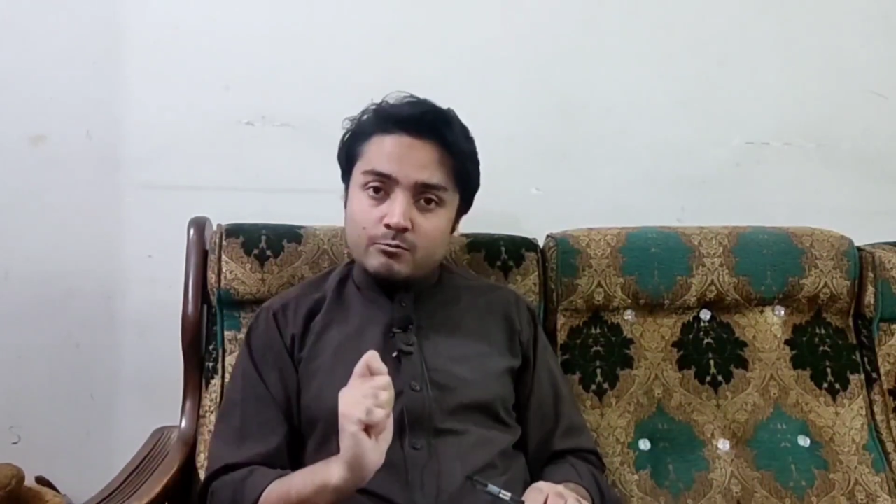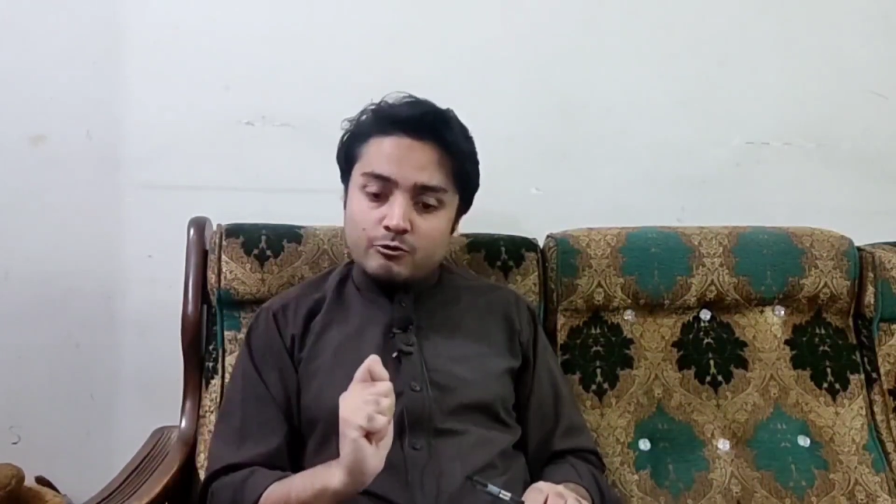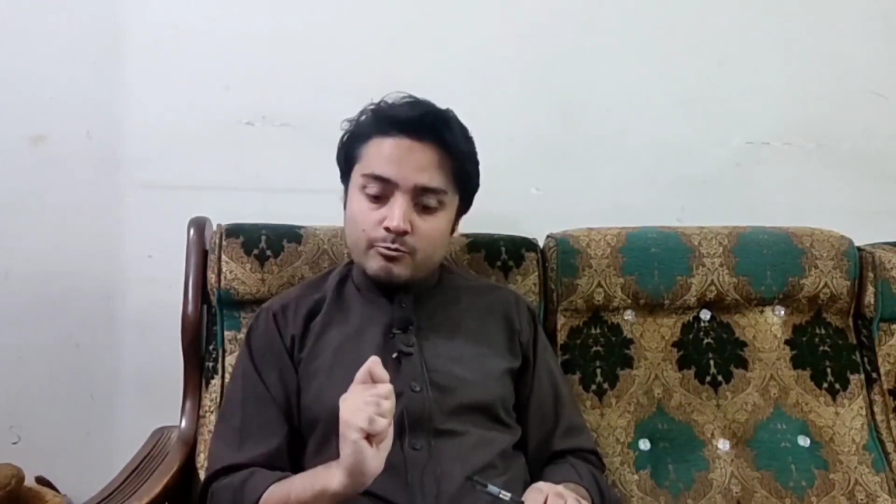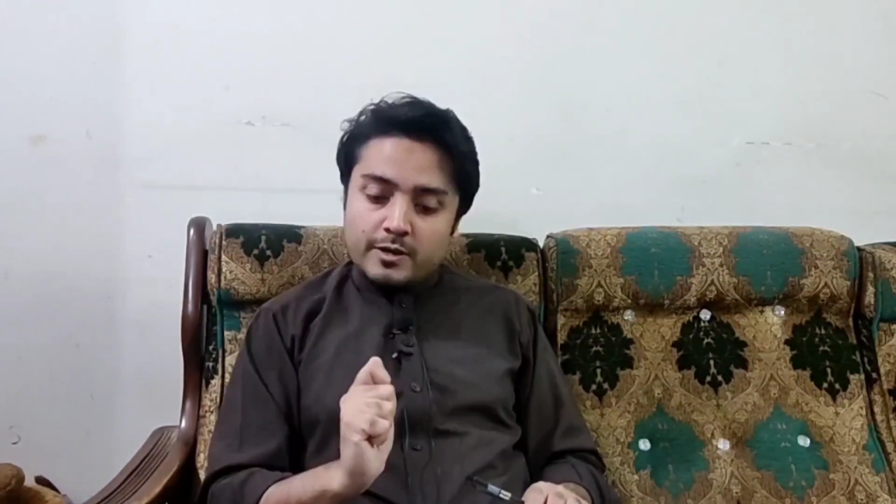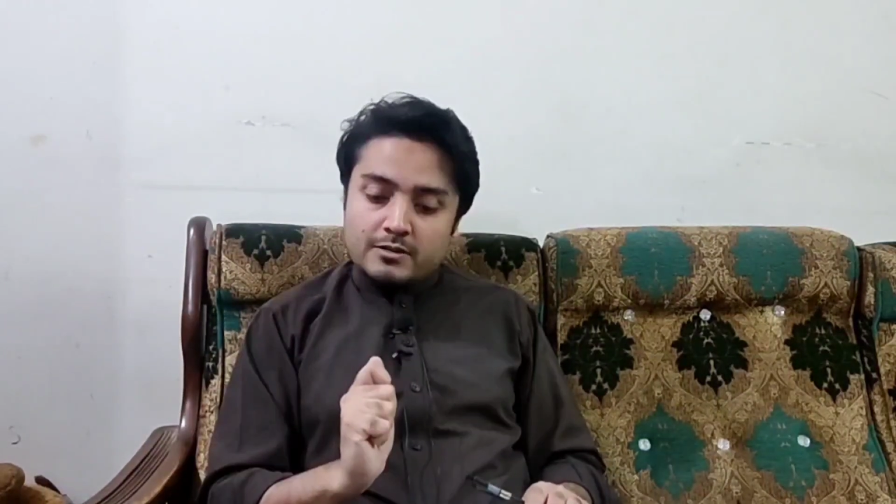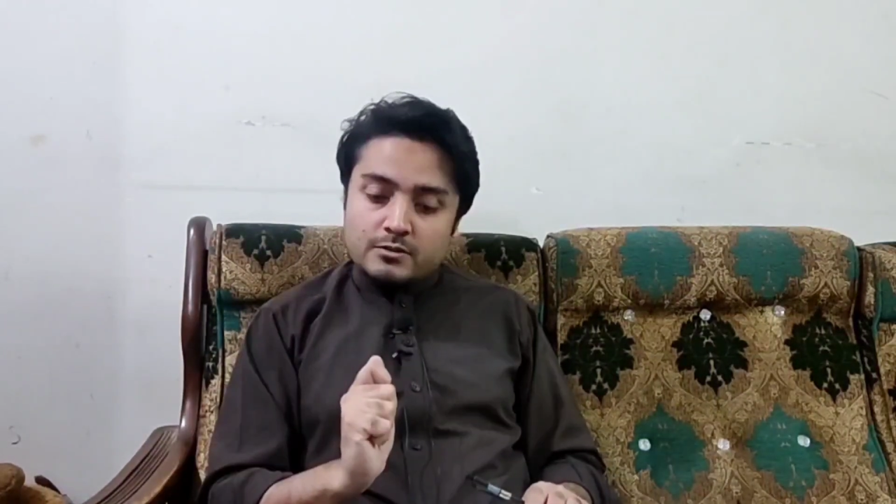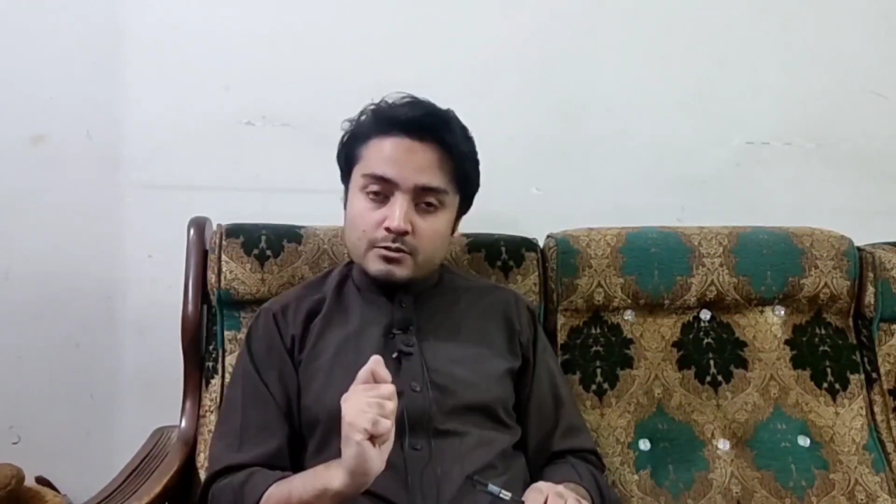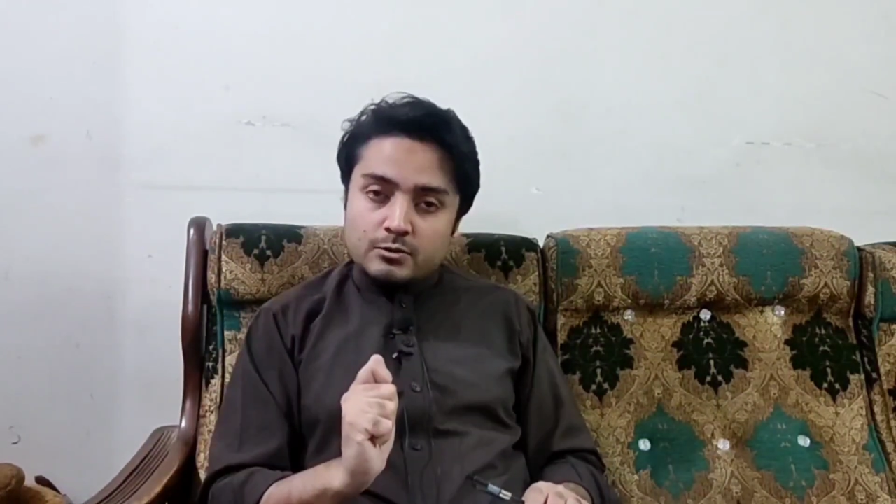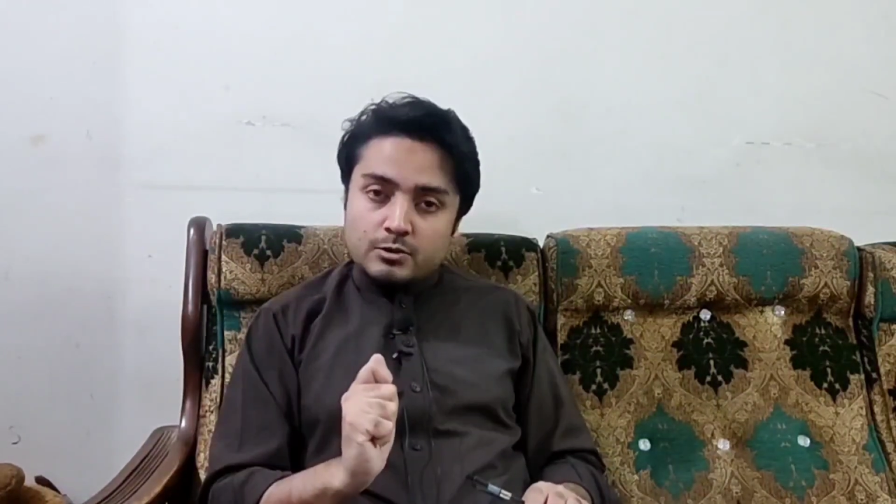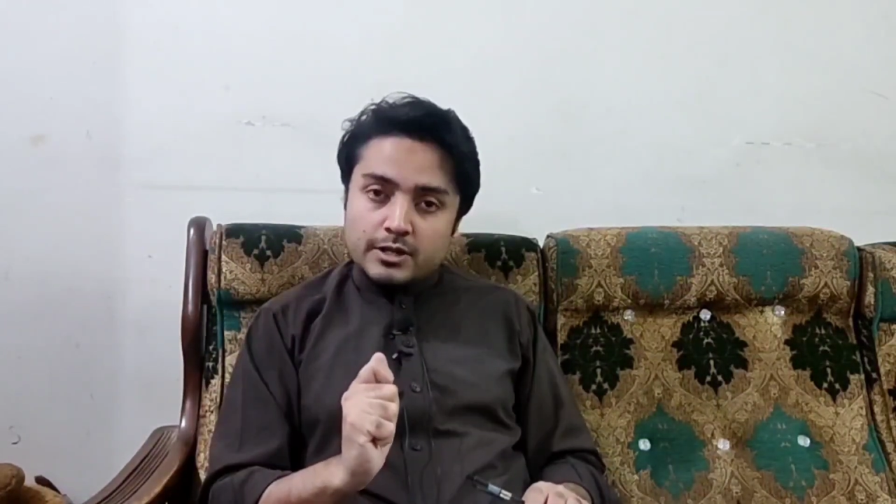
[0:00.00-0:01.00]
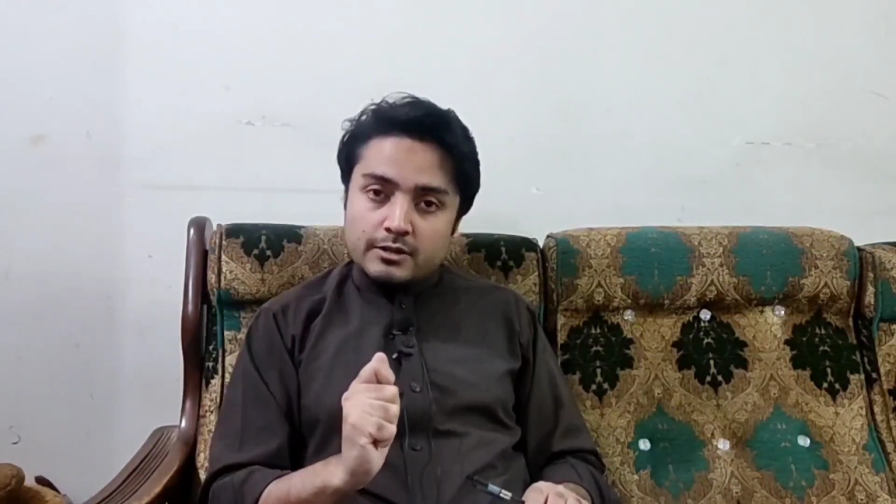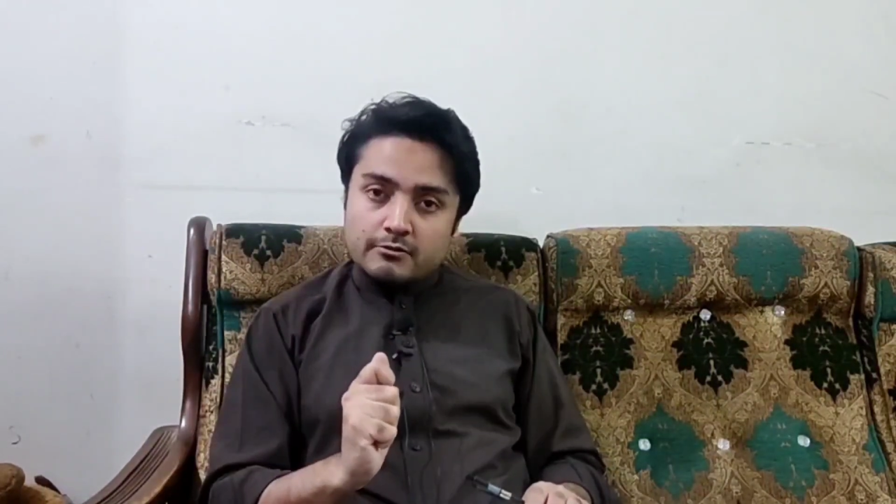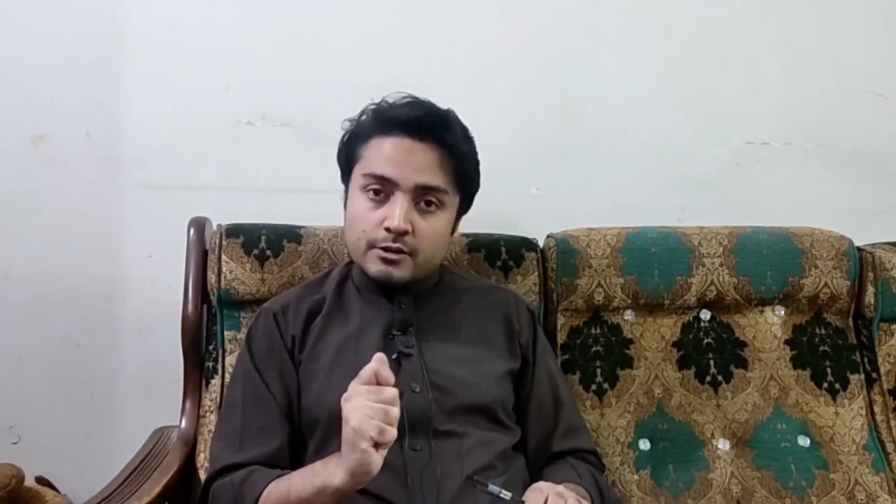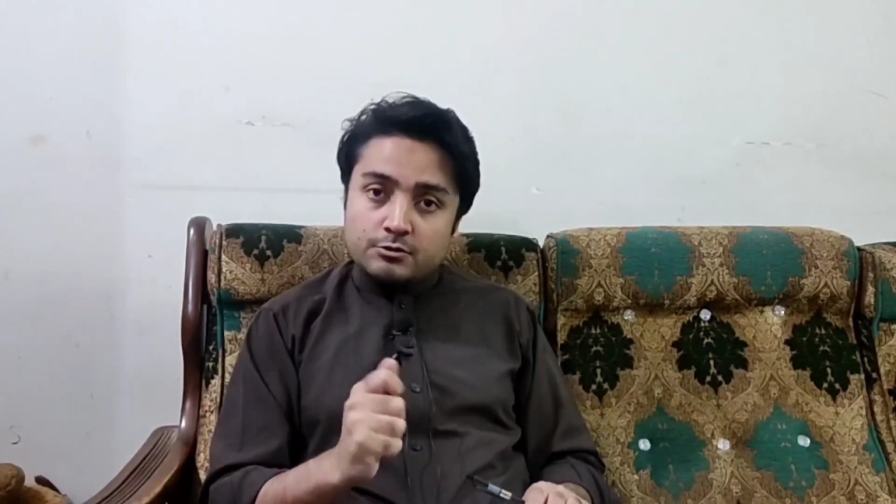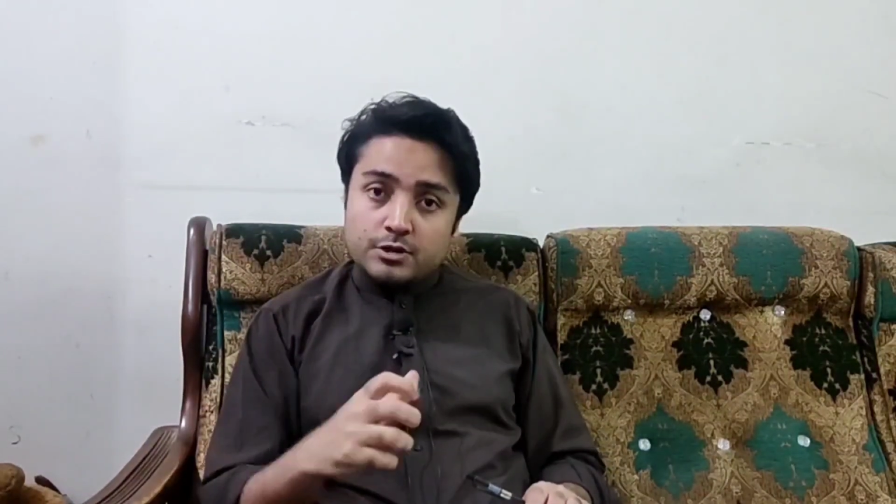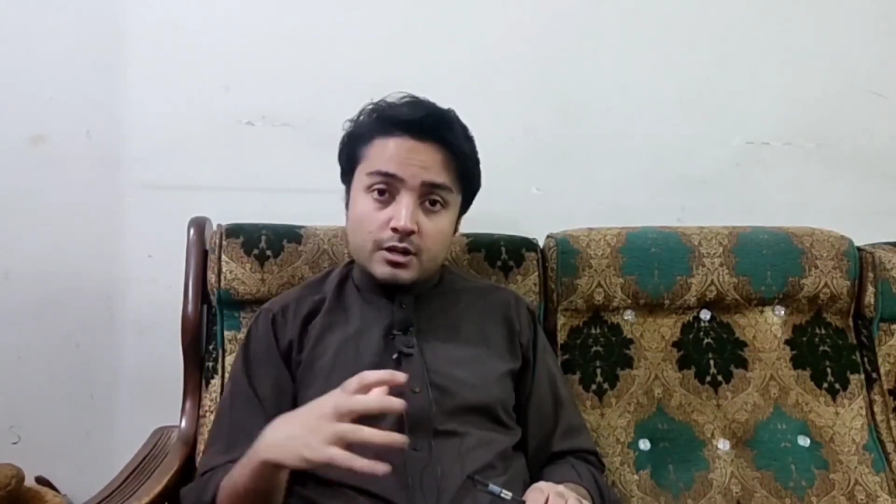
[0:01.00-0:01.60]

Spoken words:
movements slowly and gradually.